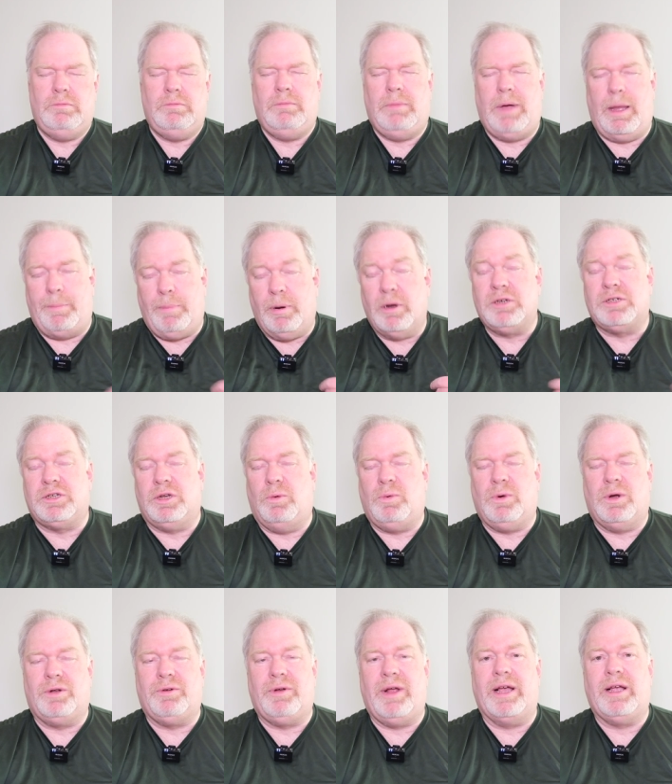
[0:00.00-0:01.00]
my personal
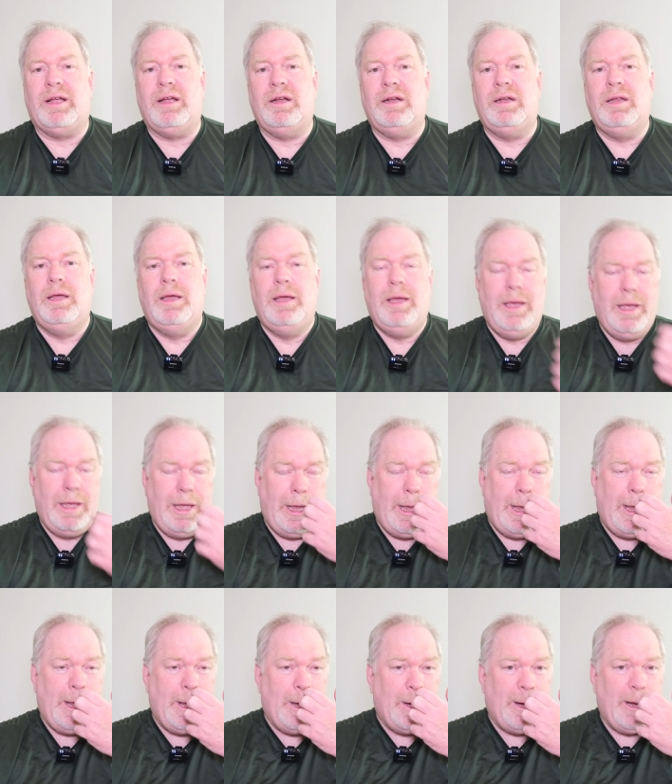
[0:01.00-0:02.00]
world record,
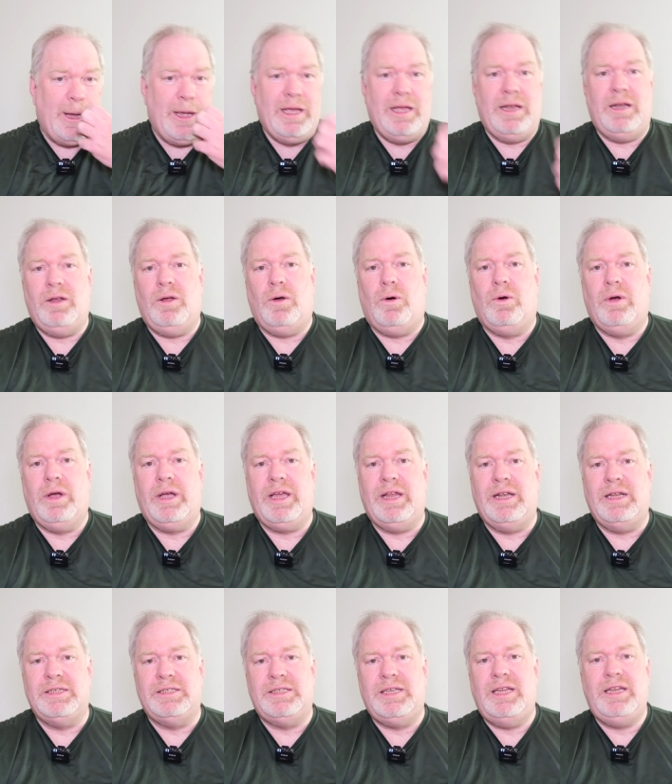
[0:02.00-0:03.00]
here in
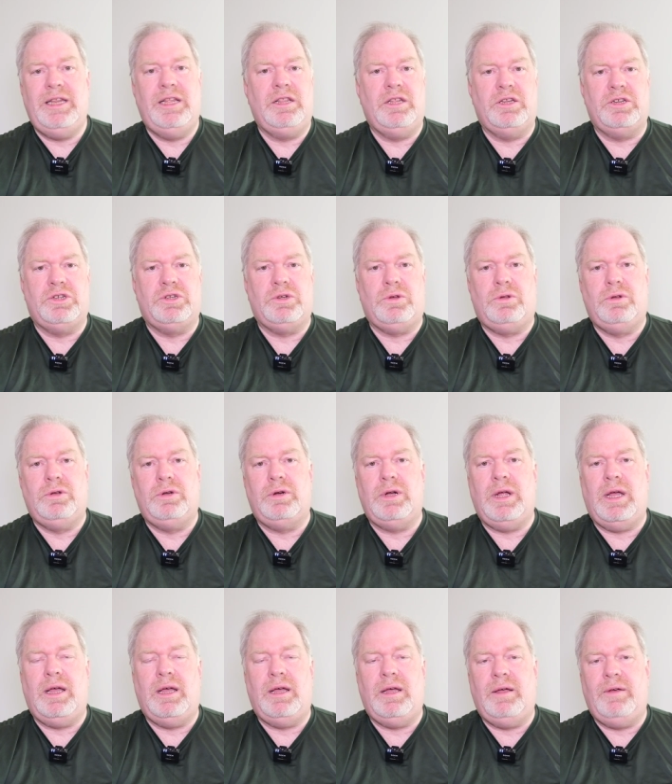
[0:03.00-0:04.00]
Oregon is hitting the shoulder
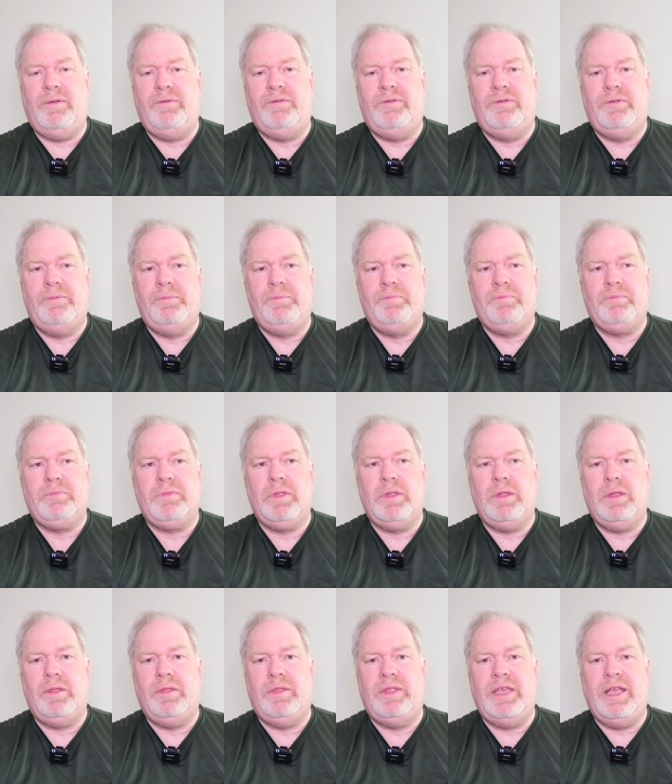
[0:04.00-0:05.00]
of
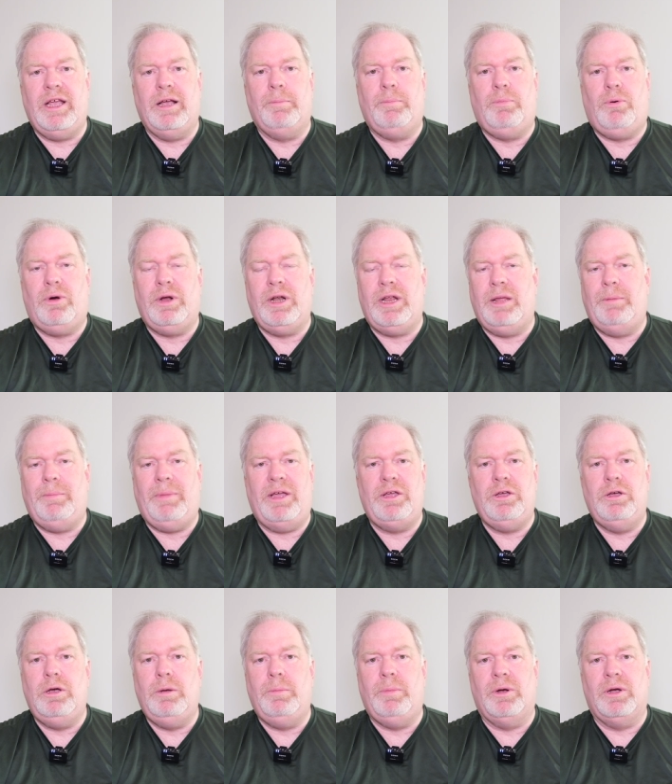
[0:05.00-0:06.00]
the airport and my
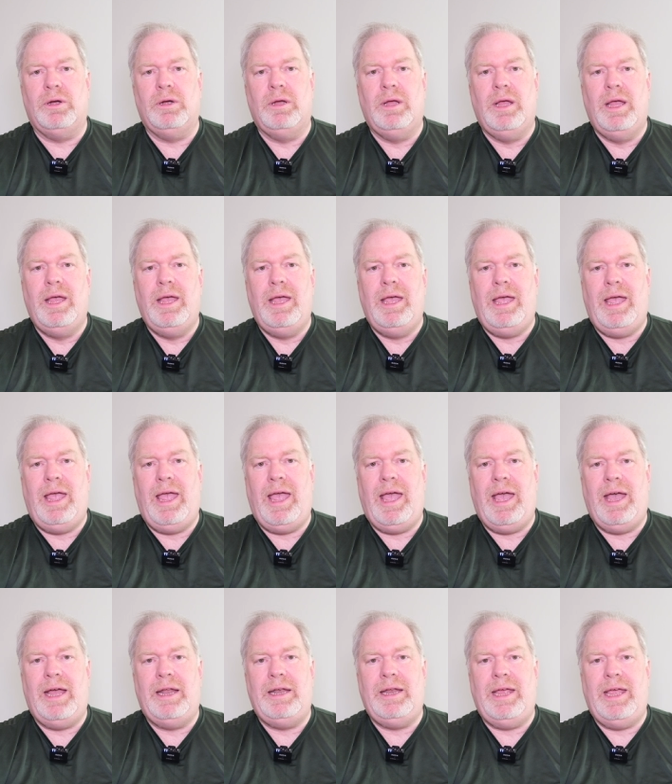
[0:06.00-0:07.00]
Uber,
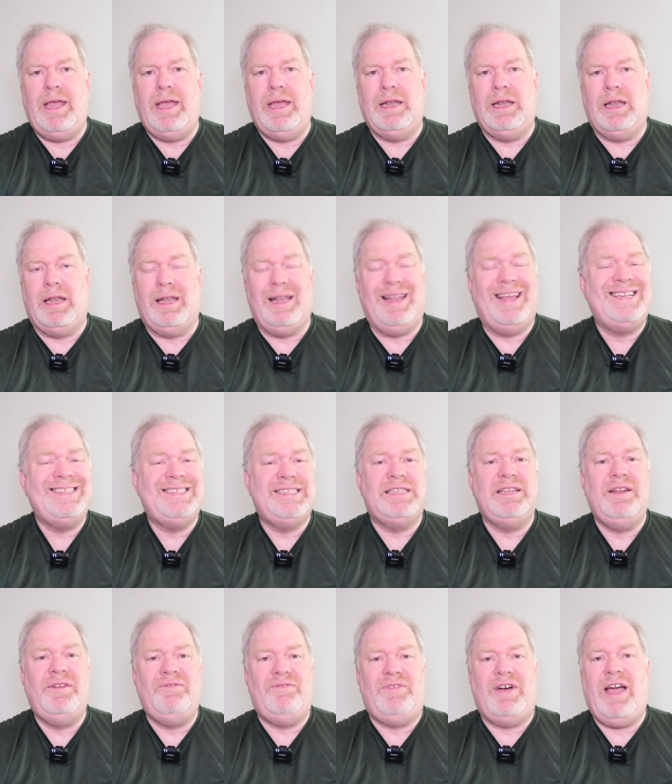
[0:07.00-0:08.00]
and in less
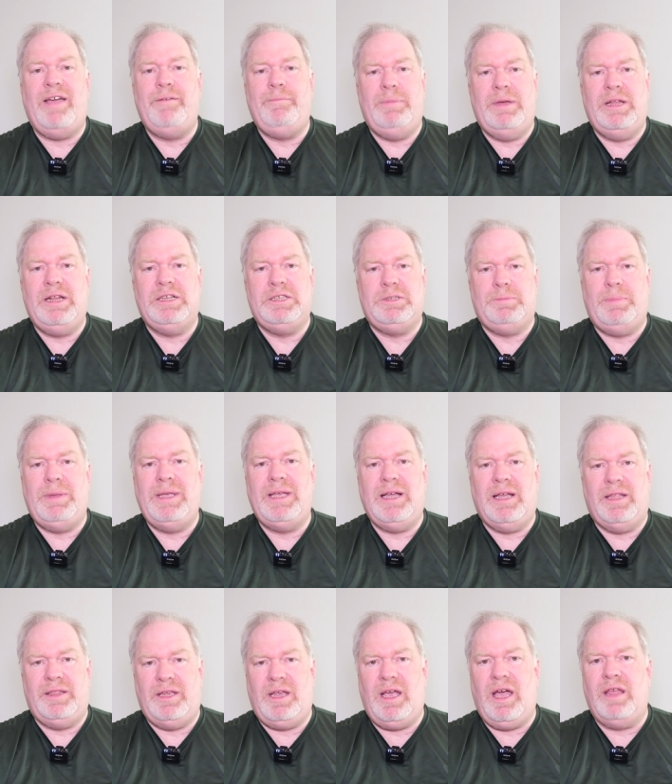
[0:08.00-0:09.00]
than five minutes being
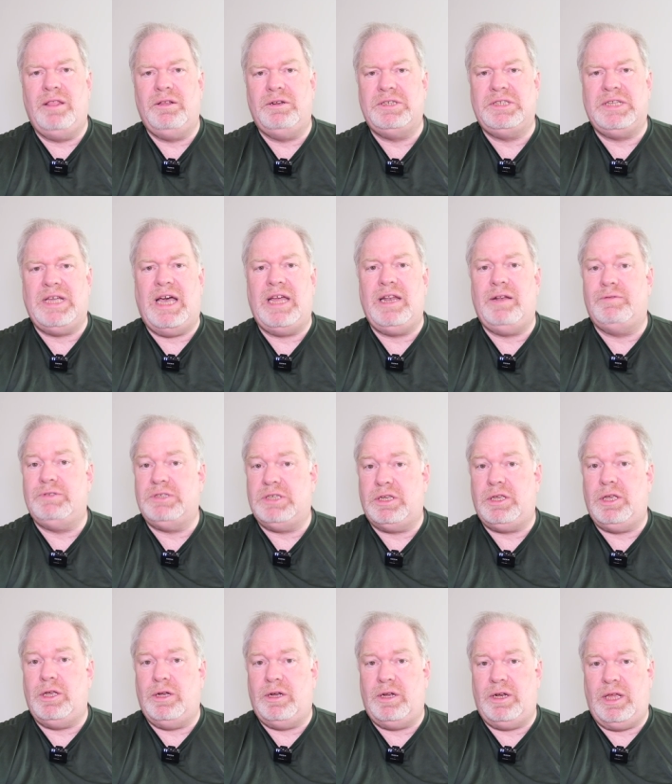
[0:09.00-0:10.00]
on the other side of
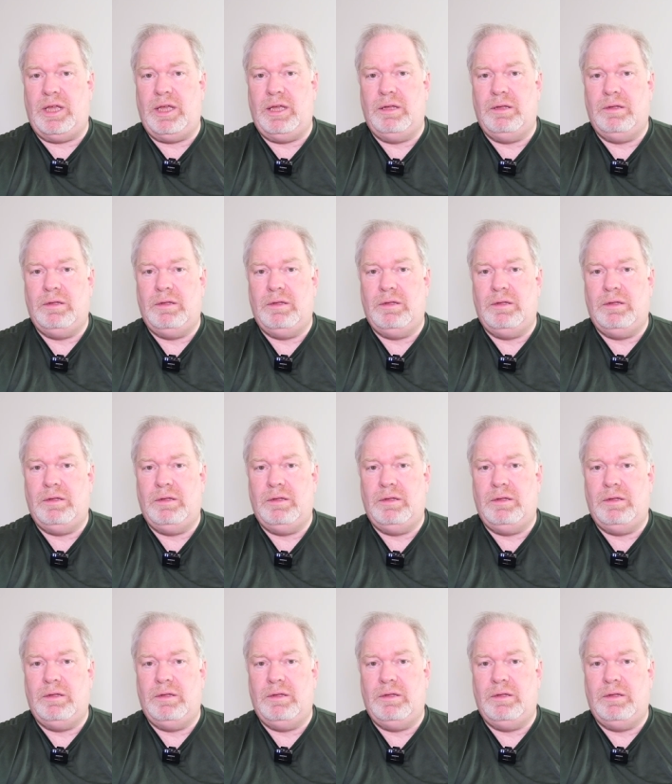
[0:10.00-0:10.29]
security.